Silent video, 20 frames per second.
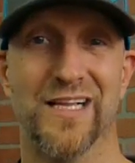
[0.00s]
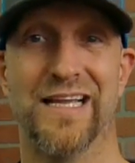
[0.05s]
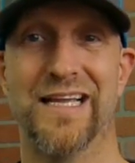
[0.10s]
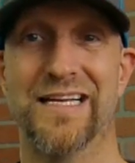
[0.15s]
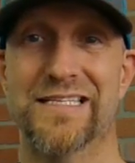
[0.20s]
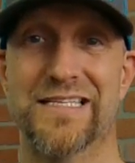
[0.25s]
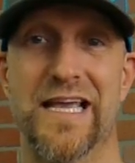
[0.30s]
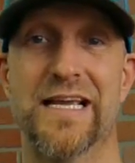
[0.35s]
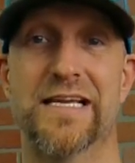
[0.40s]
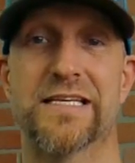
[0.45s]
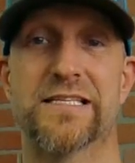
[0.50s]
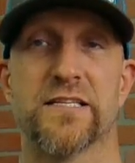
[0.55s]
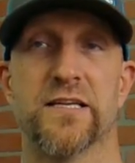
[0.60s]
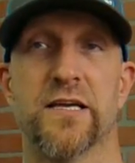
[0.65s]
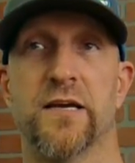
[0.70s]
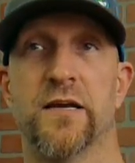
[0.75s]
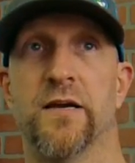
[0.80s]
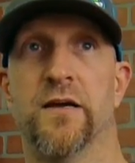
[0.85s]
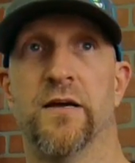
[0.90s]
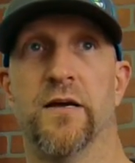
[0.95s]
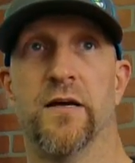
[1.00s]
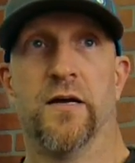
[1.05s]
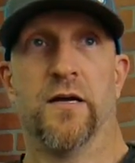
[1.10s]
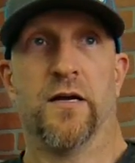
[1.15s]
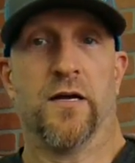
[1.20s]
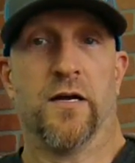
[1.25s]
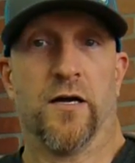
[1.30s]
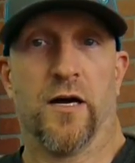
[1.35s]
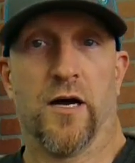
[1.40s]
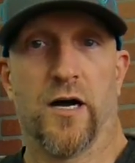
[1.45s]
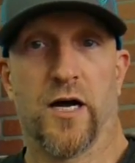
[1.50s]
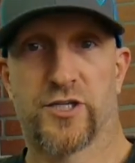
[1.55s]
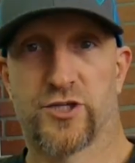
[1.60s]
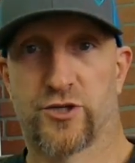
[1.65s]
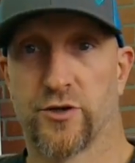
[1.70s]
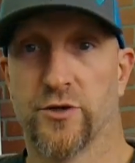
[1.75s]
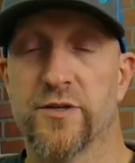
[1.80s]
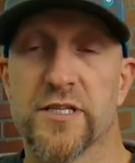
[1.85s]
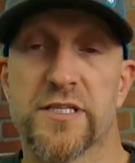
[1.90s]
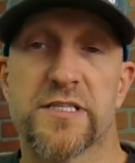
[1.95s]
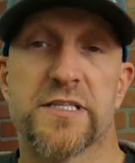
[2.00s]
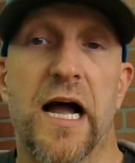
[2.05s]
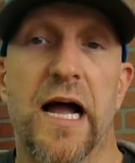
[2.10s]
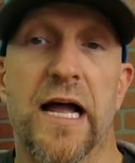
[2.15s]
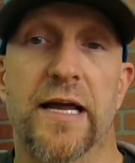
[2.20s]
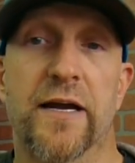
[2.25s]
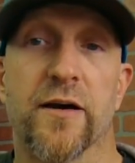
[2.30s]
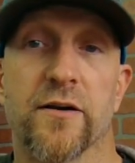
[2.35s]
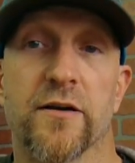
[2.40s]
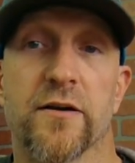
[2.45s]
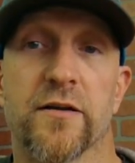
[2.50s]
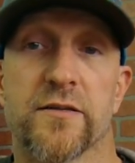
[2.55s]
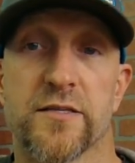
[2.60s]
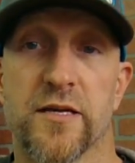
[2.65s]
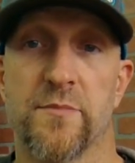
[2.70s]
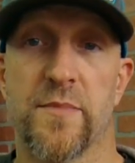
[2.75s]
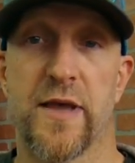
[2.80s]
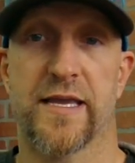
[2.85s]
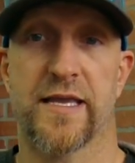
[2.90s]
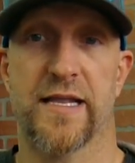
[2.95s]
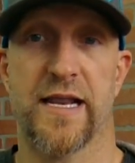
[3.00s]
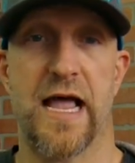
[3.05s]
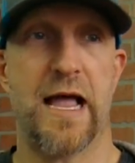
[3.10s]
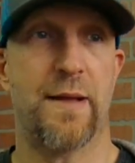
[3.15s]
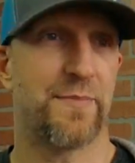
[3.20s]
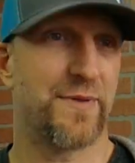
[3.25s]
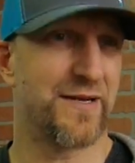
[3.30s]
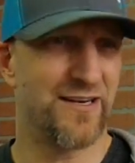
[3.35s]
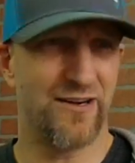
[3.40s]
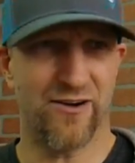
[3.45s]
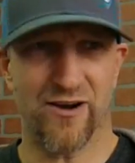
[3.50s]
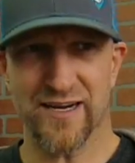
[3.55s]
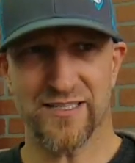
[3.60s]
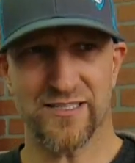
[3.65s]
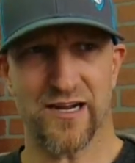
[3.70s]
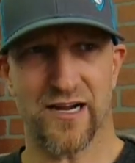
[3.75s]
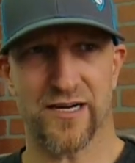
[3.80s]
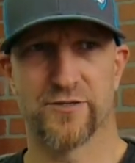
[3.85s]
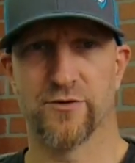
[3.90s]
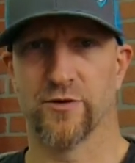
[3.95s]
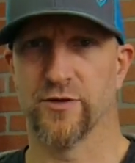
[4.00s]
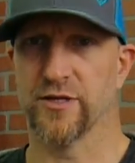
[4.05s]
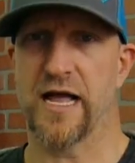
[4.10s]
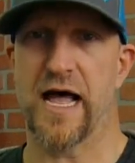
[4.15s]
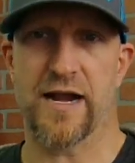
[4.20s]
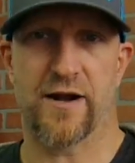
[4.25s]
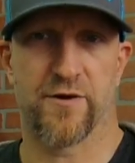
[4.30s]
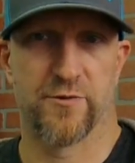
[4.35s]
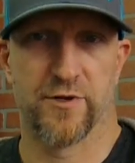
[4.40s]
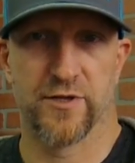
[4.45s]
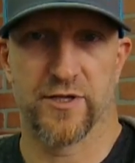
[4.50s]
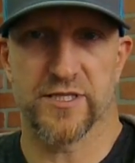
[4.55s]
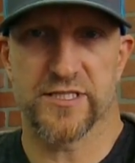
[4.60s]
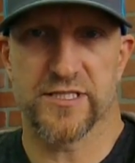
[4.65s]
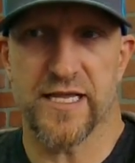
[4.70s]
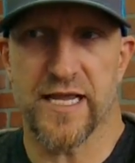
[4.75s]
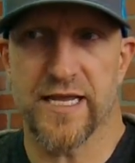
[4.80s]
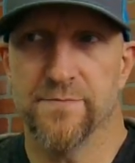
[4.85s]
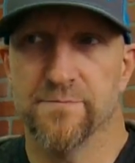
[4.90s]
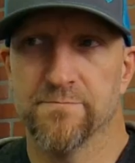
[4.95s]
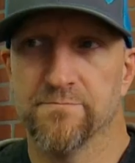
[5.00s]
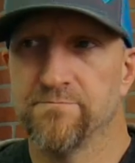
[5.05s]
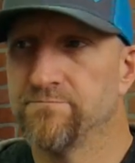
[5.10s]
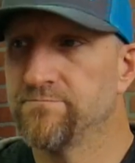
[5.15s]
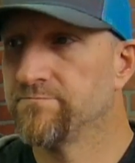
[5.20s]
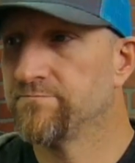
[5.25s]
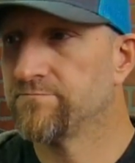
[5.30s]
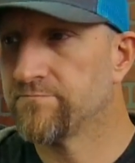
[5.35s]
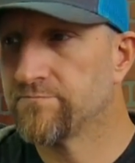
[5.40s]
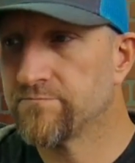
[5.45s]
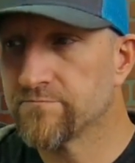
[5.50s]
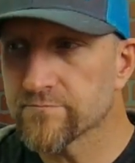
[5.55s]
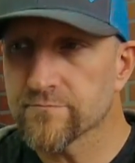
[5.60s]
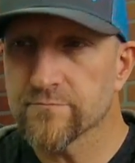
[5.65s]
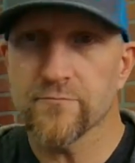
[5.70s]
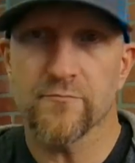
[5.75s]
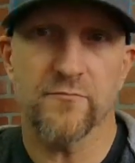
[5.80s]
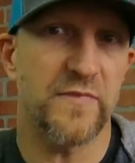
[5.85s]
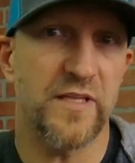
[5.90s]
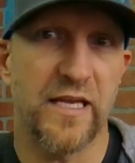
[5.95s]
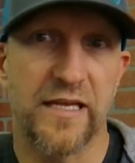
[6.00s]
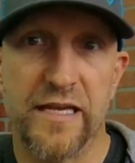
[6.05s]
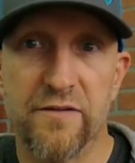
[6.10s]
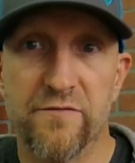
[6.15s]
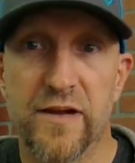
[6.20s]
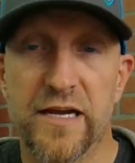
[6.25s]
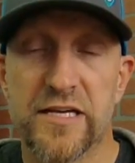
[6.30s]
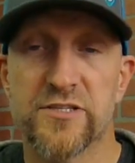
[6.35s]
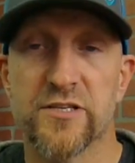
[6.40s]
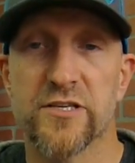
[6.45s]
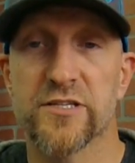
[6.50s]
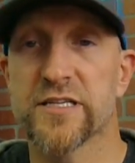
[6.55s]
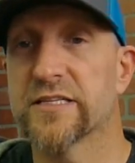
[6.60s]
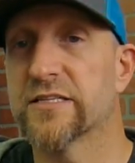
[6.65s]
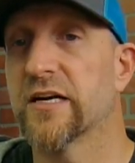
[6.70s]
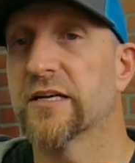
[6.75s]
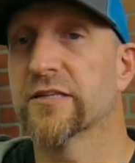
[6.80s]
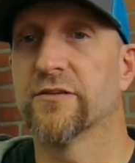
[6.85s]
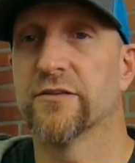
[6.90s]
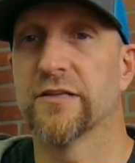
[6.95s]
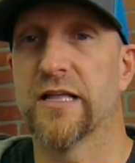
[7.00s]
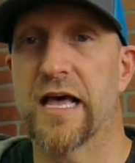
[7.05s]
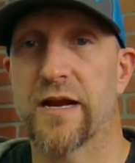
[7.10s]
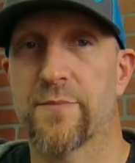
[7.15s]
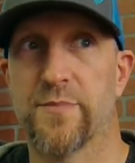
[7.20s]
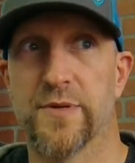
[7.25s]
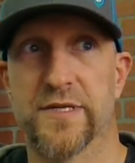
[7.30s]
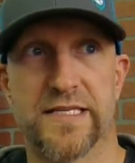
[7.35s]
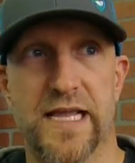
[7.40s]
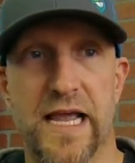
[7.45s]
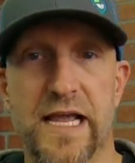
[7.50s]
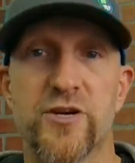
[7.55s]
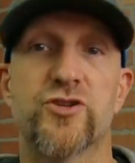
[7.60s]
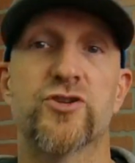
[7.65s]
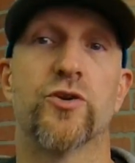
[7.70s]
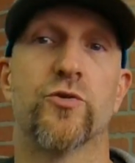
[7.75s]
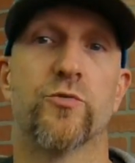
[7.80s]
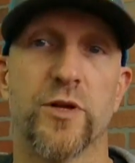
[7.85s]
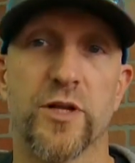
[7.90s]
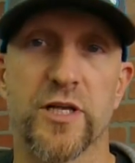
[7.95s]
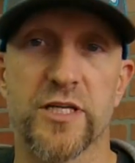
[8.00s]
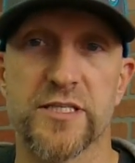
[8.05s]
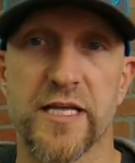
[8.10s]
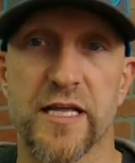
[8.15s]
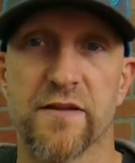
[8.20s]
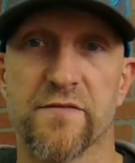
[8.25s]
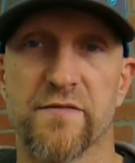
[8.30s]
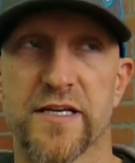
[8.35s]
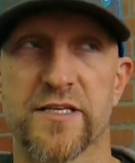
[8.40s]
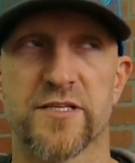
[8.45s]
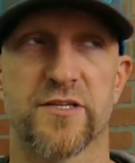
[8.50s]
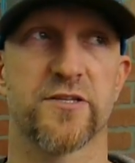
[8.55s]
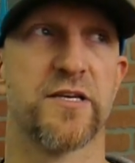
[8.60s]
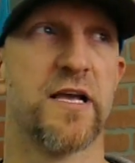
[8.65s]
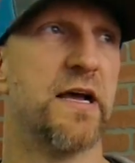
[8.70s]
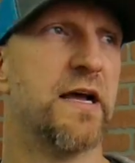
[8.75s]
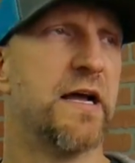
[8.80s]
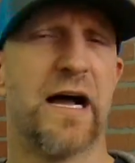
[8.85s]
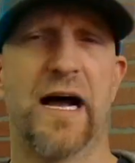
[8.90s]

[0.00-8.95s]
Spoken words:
It takes a true desire to make it happen. You know, I talk to a lot of real estate investors. I talk to a lot of potential real estate investors.